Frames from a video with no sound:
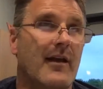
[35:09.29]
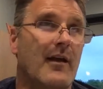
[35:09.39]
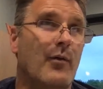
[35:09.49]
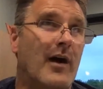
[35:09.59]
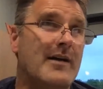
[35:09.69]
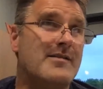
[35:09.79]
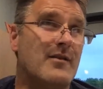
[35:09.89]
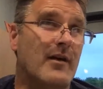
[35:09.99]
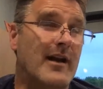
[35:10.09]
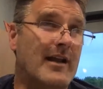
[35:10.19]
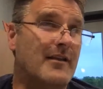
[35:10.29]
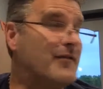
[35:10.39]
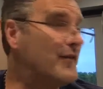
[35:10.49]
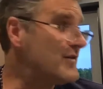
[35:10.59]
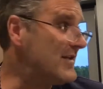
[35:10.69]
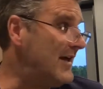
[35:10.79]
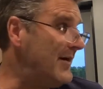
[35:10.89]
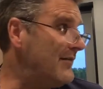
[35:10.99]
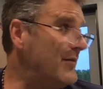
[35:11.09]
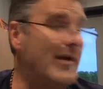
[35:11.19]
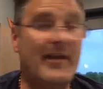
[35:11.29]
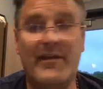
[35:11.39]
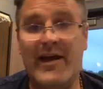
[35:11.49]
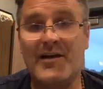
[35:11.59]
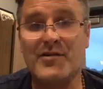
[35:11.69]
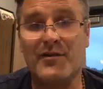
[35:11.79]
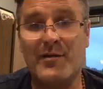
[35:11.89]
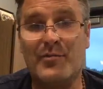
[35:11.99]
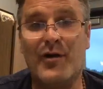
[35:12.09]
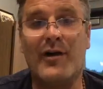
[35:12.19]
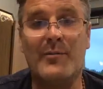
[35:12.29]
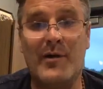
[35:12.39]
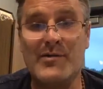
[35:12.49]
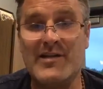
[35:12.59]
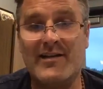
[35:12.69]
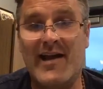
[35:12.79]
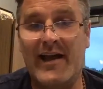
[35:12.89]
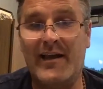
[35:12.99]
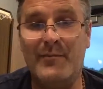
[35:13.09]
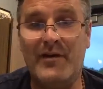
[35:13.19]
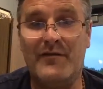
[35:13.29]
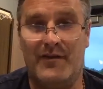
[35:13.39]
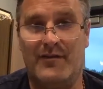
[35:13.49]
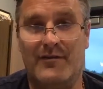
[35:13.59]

well i started out the first time i ever made the national team program i was an attacking midfielder